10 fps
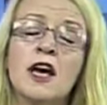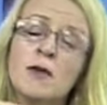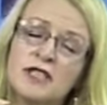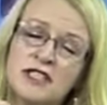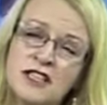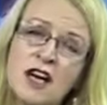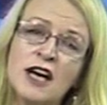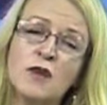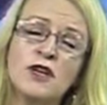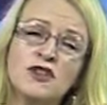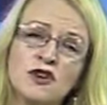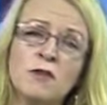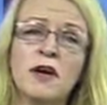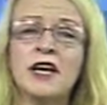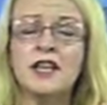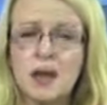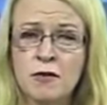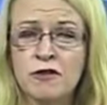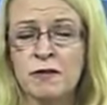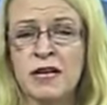But tonight we're joined by a
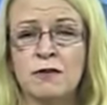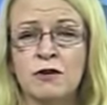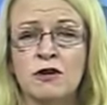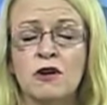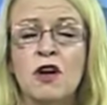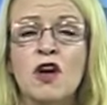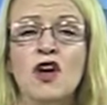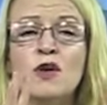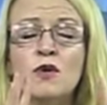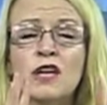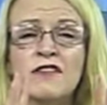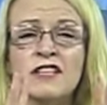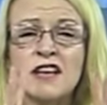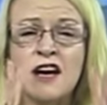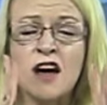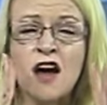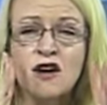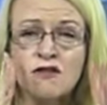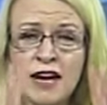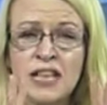number of people who will give us a
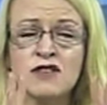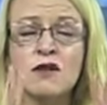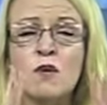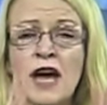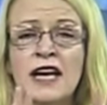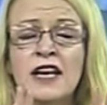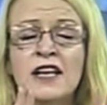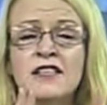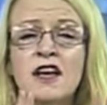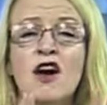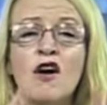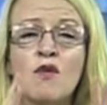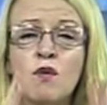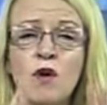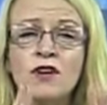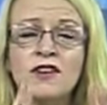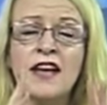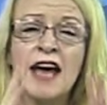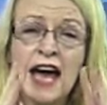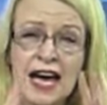greater awareness of what
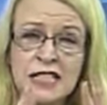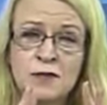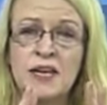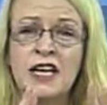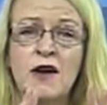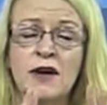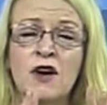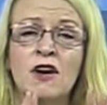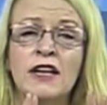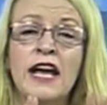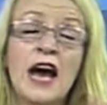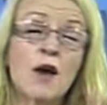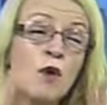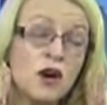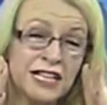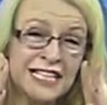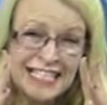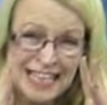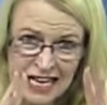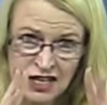has been going on and what
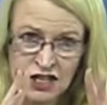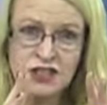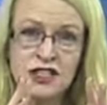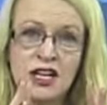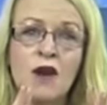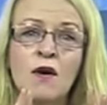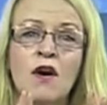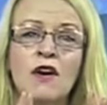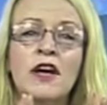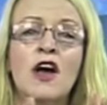continues to go on